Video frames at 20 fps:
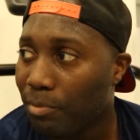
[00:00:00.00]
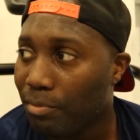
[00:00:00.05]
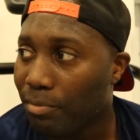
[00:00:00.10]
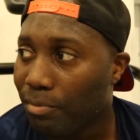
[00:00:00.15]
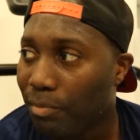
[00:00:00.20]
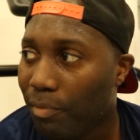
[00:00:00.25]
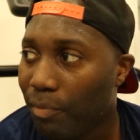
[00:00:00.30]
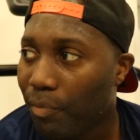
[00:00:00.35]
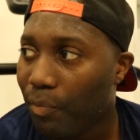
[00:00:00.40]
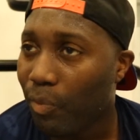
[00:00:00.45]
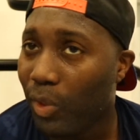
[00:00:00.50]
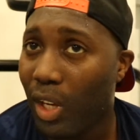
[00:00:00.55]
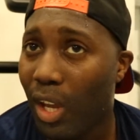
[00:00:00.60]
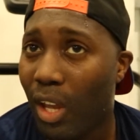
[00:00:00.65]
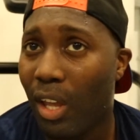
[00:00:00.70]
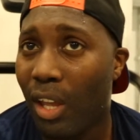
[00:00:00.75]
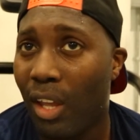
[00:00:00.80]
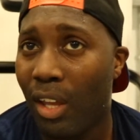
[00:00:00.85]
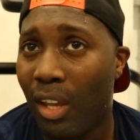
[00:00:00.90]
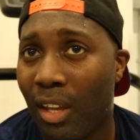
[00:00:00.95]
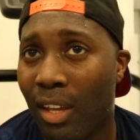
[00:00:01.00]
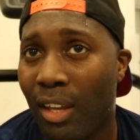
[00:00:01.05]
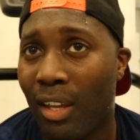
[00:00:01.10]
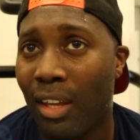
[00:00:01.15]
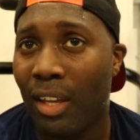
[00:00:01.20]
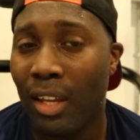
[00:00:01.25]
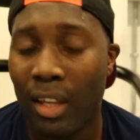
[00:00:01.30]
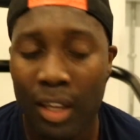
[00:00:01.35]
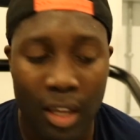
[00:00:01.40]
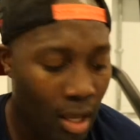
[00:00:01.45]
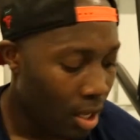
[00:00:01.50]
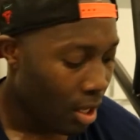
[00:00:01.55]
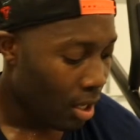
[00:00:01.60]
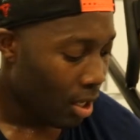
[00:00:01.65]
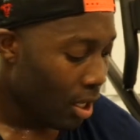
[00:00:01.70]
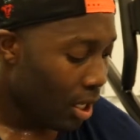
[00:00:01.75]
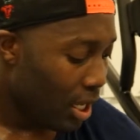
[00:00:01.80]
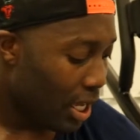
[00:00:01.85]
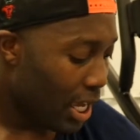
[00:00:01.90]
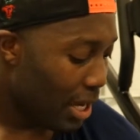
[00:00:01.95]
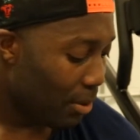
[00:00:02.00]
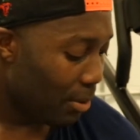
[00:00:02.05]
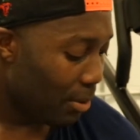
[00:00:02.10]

You need to check if you beat a record as well, because that